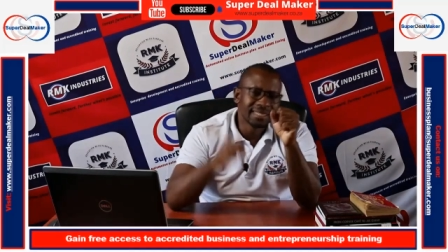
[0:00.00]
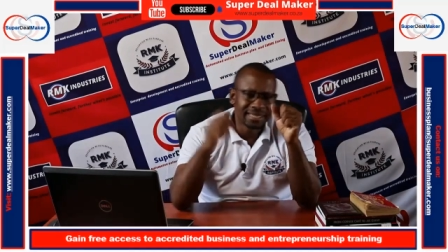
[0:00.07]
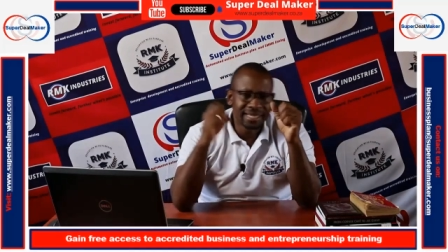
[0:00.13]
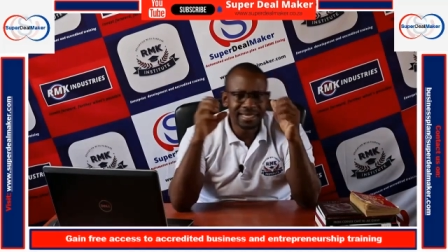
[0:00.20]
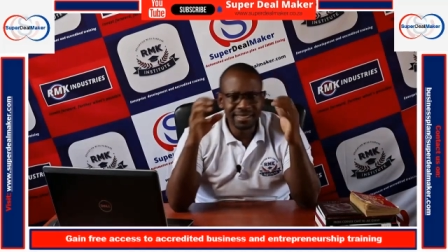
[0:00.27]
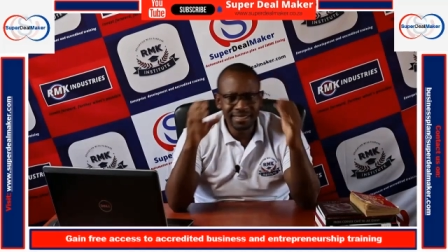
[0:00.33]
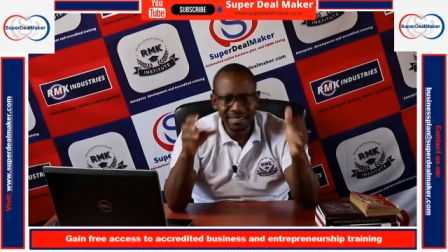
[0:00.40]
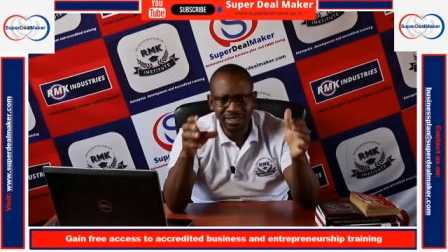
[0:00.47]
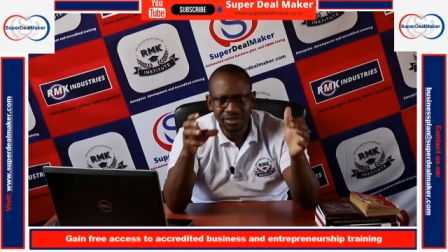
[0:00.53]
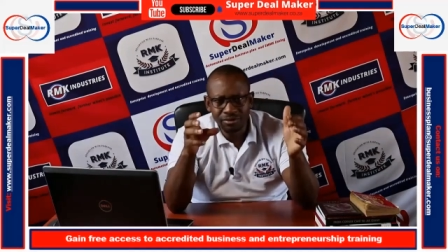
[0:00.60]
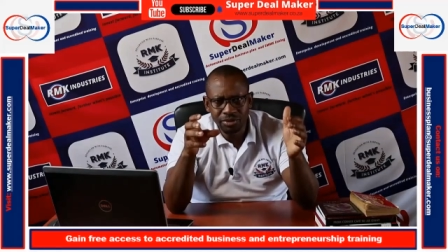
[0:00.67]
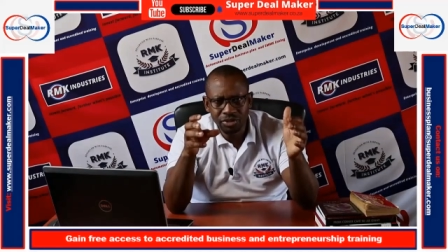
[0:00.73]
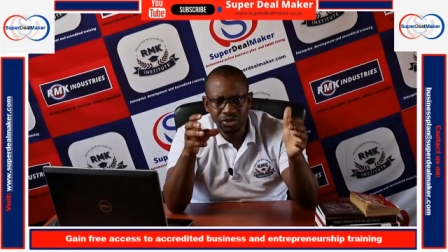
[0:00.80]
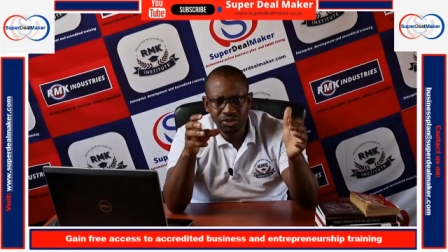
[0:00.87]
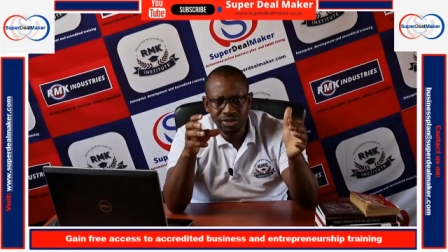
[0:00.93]
there is an
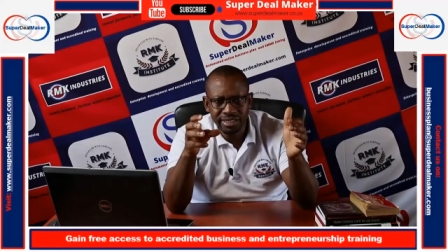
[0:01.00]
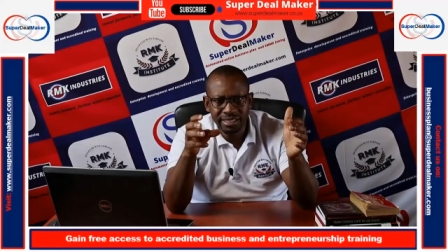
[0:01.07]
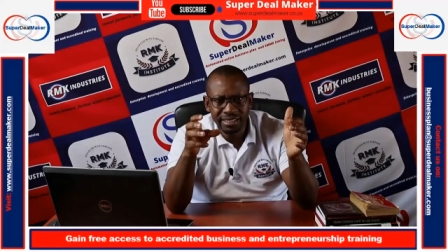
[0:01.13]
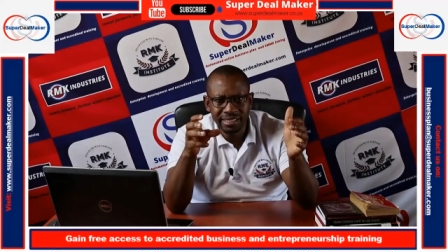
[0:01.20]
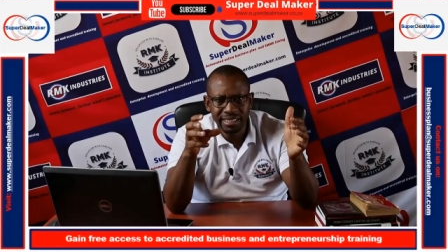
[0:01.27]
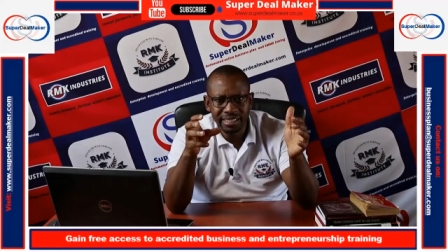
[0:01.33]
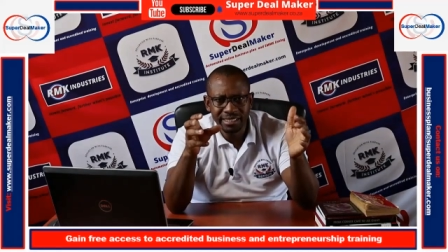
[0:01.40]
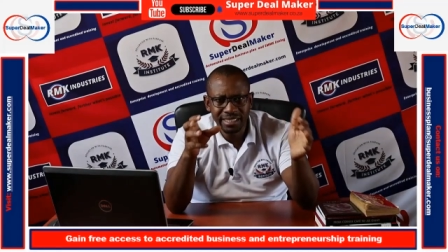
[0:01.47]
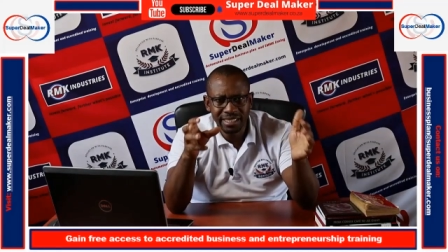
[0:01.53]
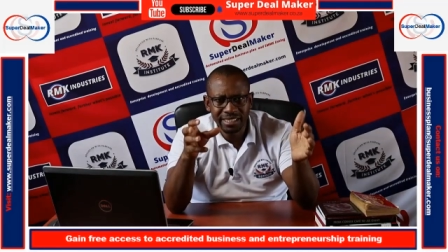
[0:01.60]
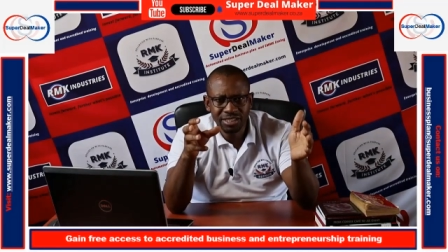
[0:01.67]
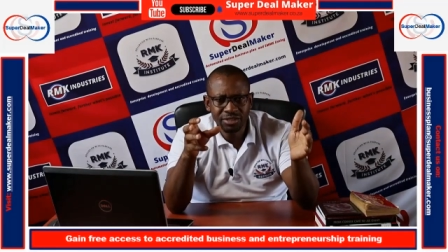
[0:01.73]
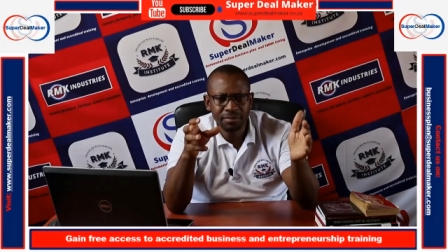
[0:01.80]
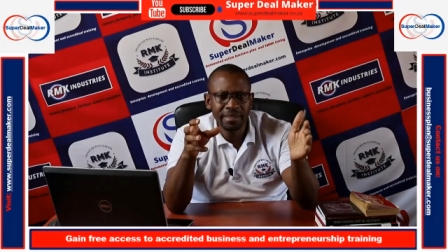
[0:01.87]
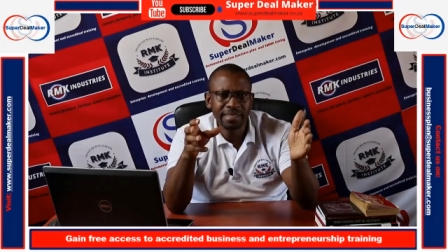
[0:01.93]
opportunity in the
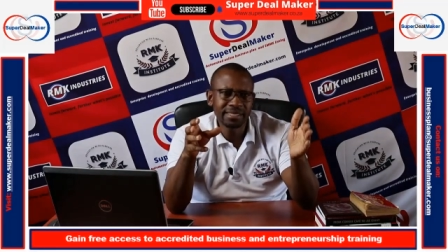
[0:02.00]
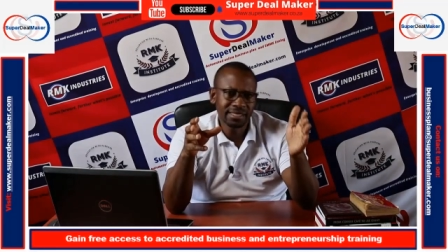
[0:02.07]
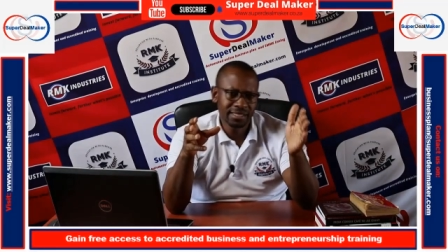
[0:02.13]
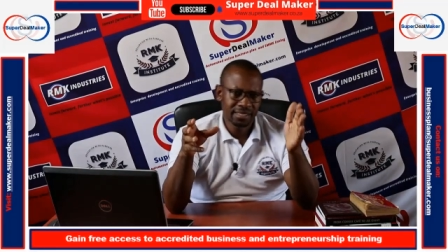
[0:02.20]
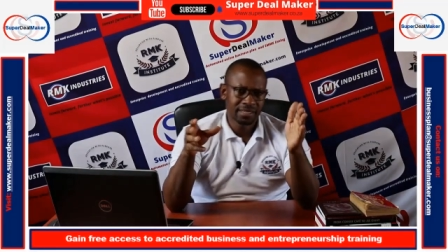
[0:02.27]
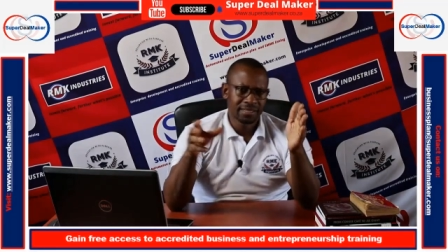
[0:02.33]
skill space,